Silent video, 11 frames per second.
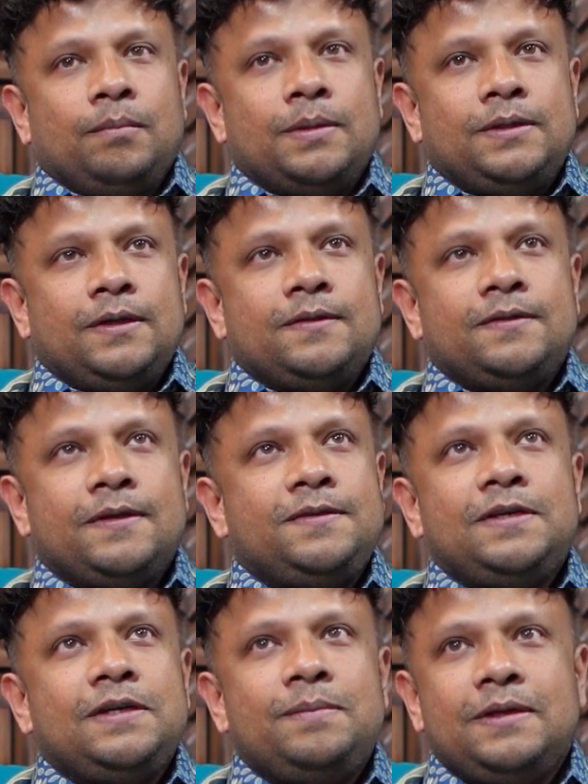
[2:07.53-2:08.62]
But the
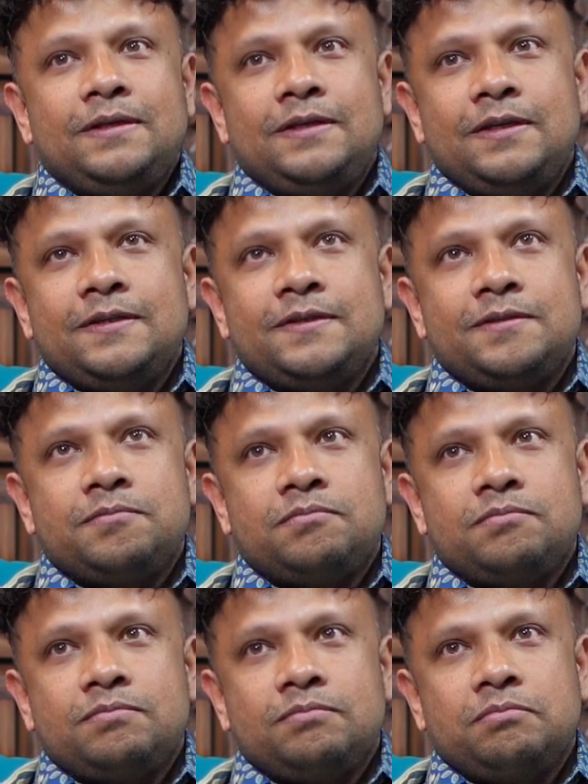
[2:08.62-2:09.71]
sustainability is,
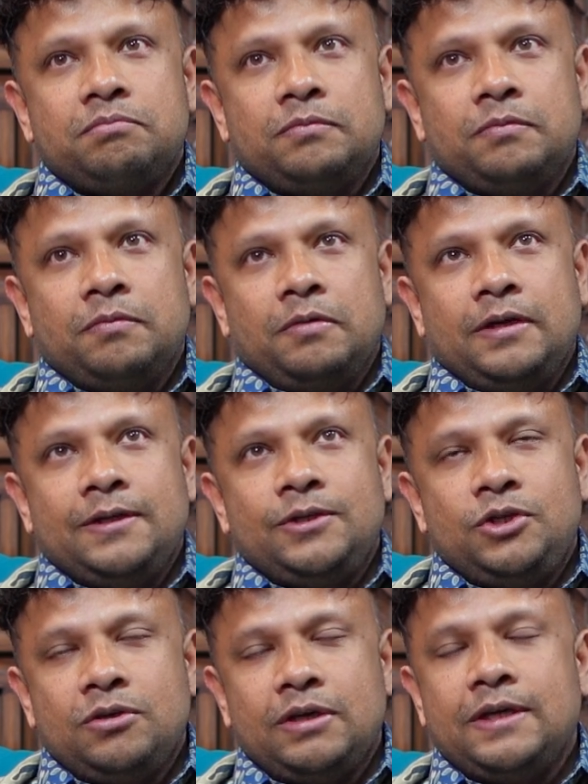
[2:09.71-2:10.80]
in
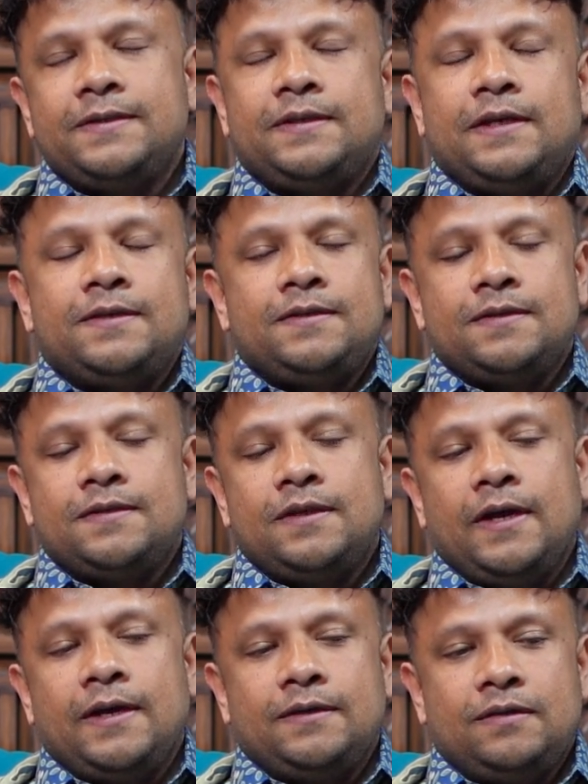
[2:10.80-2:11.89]
general sense, is
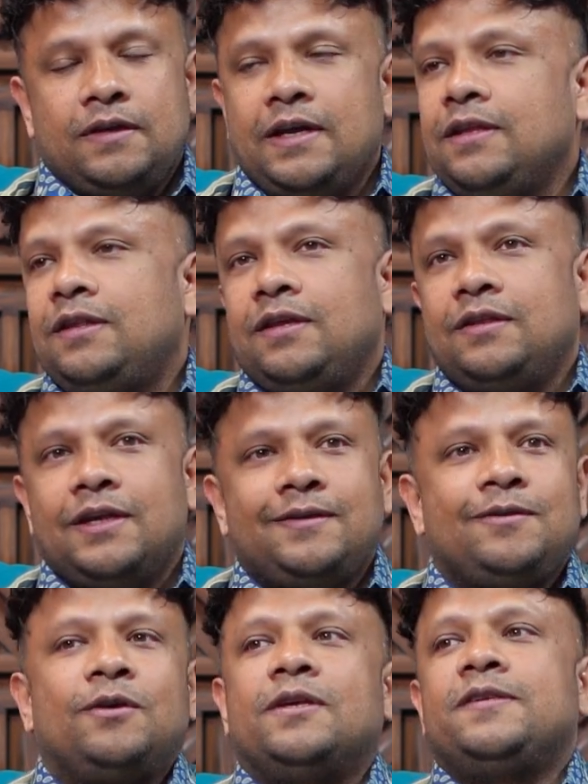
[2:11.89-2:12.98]
that anything that's
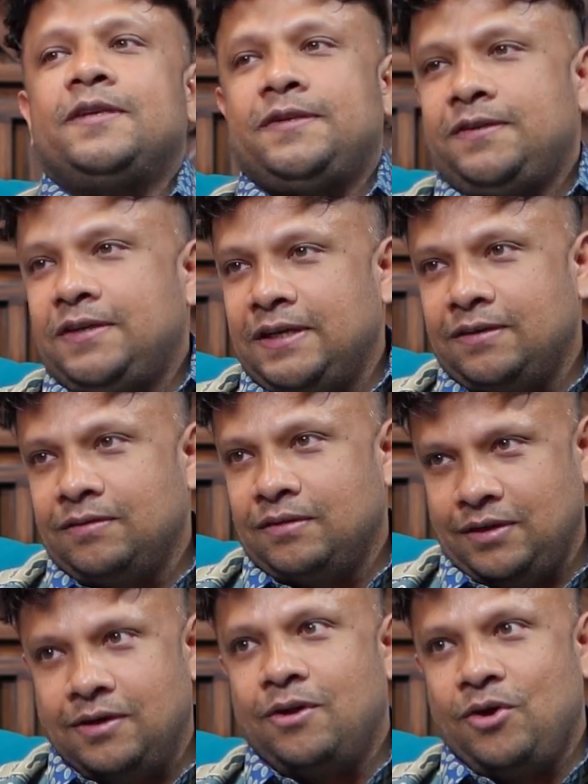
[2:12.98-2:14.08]
gonna sustain
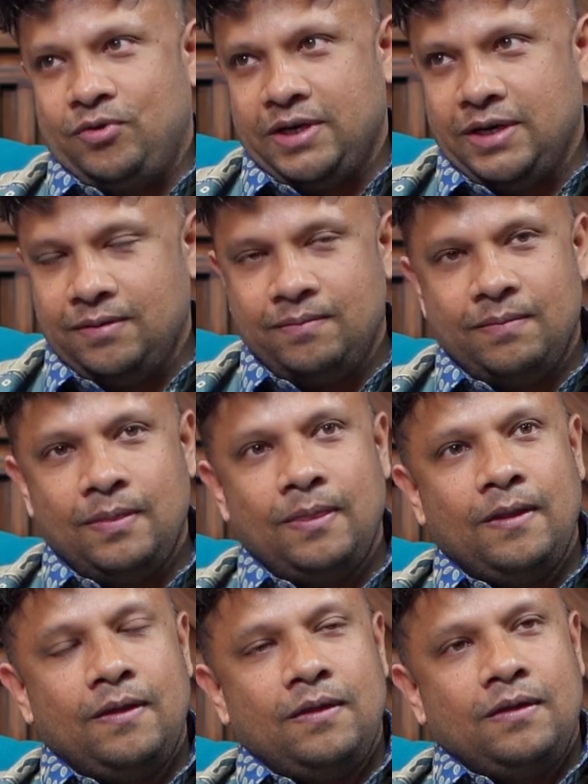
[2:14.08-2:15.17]
in long
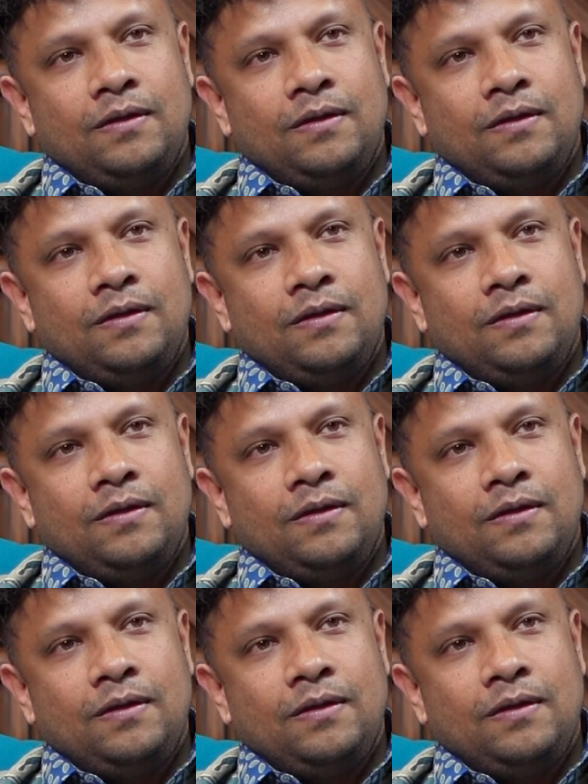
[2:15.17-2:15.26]
run.